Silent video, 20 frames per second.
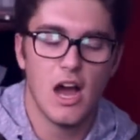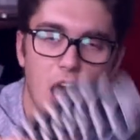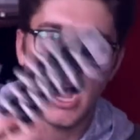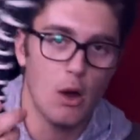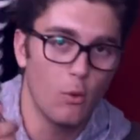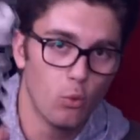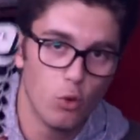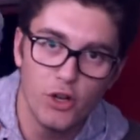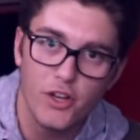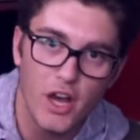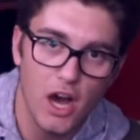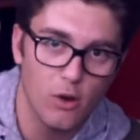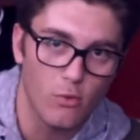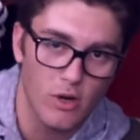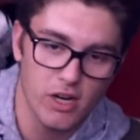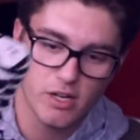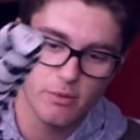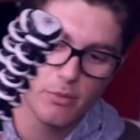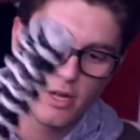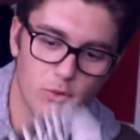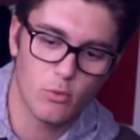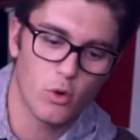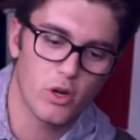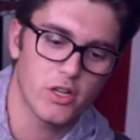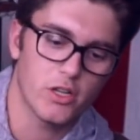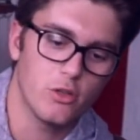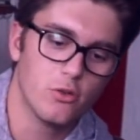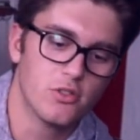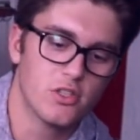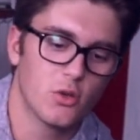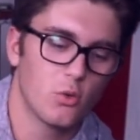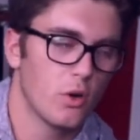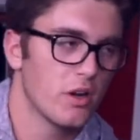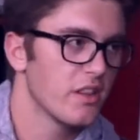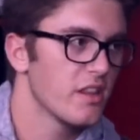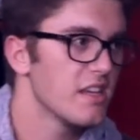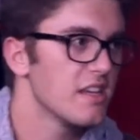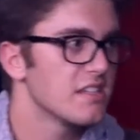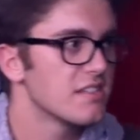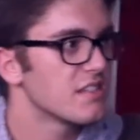I would not recommend using one
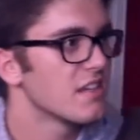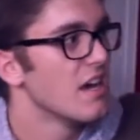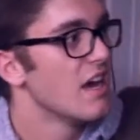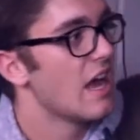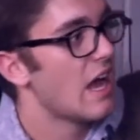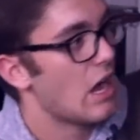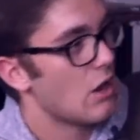of these.